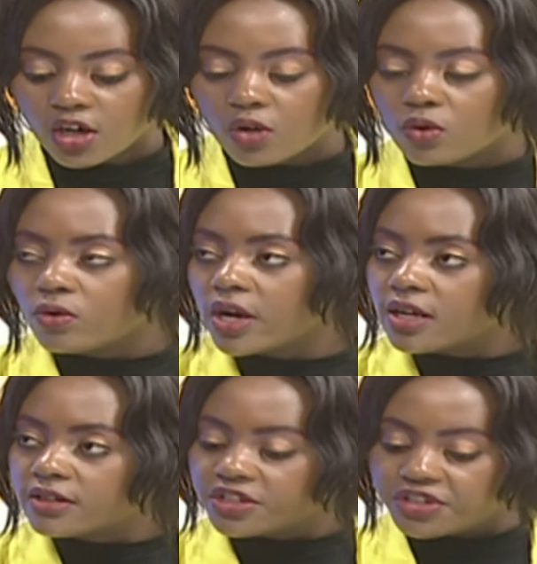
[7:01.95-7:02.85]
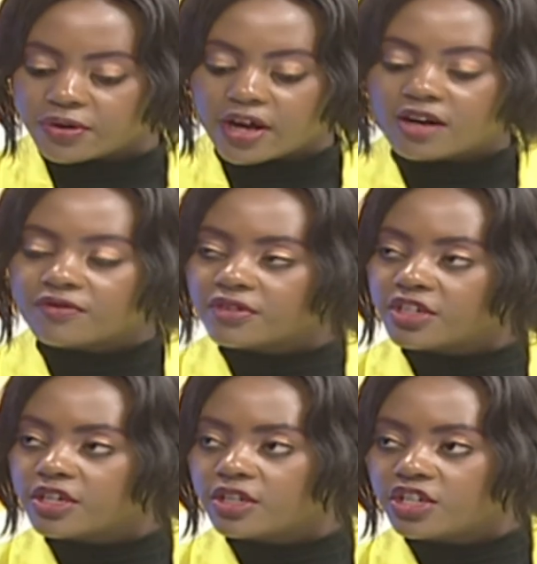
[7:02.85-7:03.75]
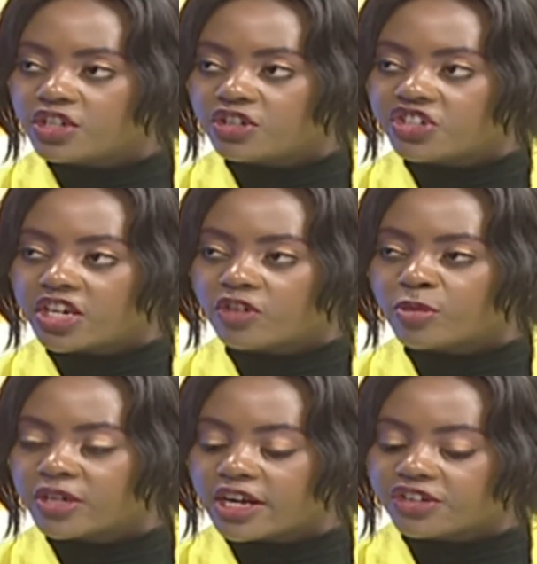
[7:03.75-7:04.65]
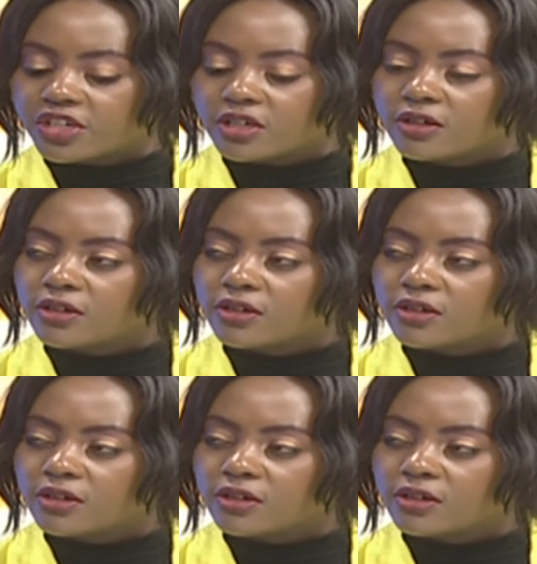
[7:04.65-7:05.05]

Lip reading: who else do you have in your chain of production?